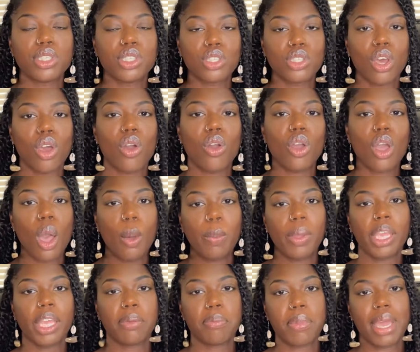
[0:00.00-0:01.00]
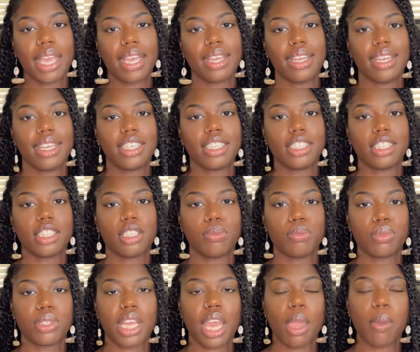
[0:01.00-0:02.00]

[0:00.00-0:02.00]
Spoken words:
so coping mechanisms